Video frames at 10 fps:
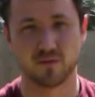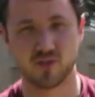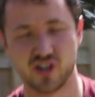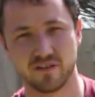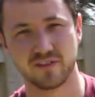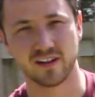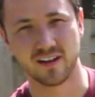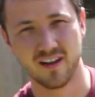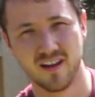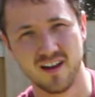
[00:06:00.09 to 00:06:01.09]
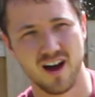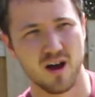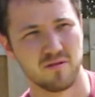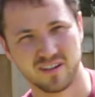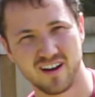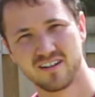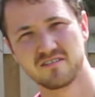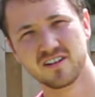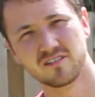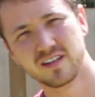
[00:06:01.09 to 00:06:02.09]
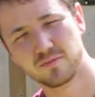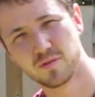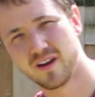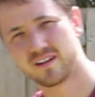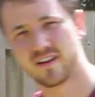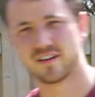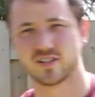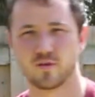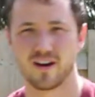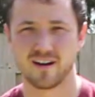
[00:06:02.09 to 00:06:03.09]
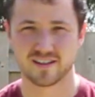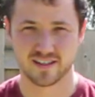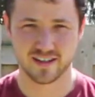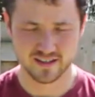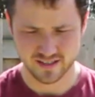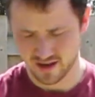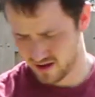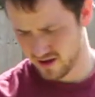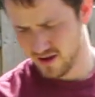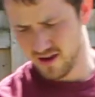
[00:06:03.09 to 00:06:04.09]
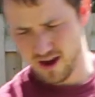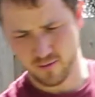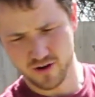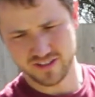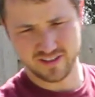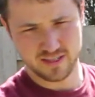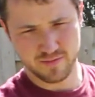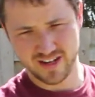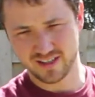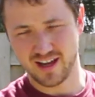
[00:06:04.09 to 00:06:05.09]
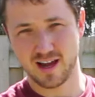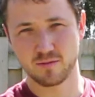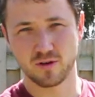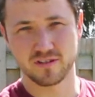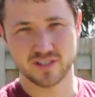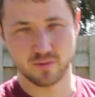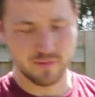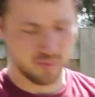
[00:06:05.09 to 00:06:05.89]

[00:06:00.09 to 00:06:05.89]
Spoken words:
from shifting and kind of, you know, keep the bed kind of square as it is. And we're using these big lag bolts, so we